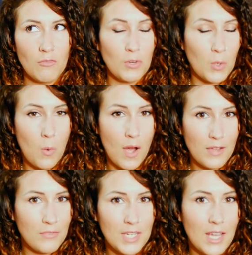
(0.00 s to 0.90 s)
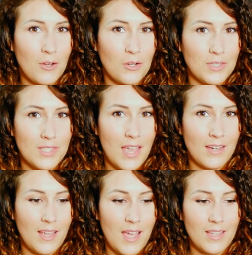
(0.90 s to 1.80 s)
require video
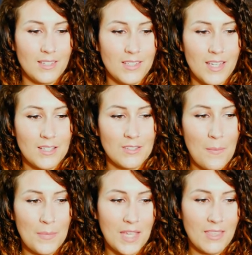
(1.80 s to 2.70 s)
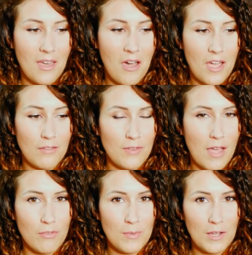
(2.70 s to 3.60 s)
content, and it's something that I've
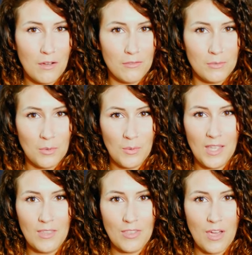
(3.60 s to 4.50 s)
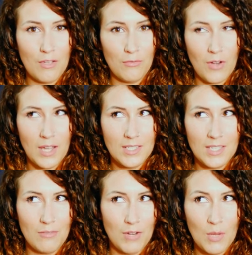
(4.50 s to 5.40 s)
never been comfortable with. I find
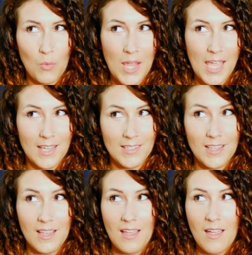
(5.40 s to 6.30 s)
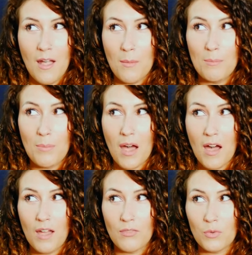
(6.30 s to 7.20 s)
it really weird,
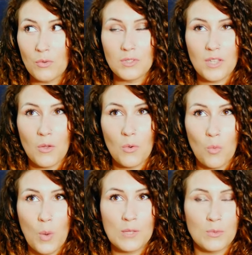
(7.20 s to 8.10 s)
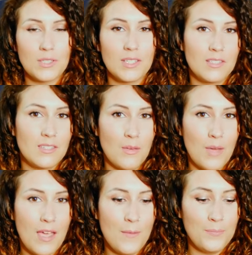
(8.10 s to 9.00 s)
but I've also always wanted to do
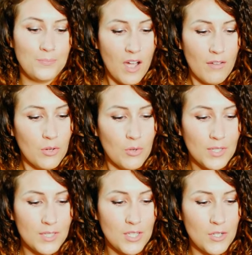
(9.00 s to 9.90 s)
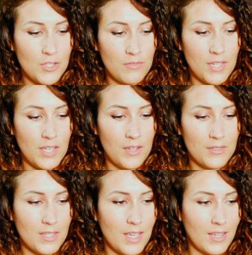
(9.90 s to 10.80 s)
it. I recorded YouTube
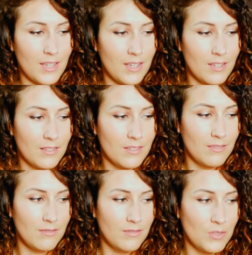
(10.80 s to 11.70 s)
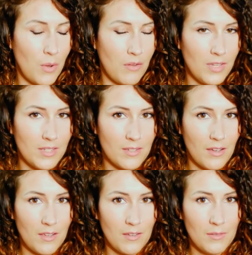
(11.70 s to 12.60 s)
videos like 12 years
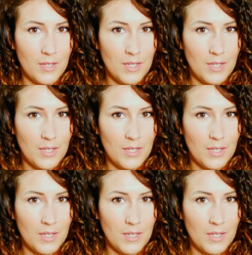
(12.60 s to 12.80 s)
ago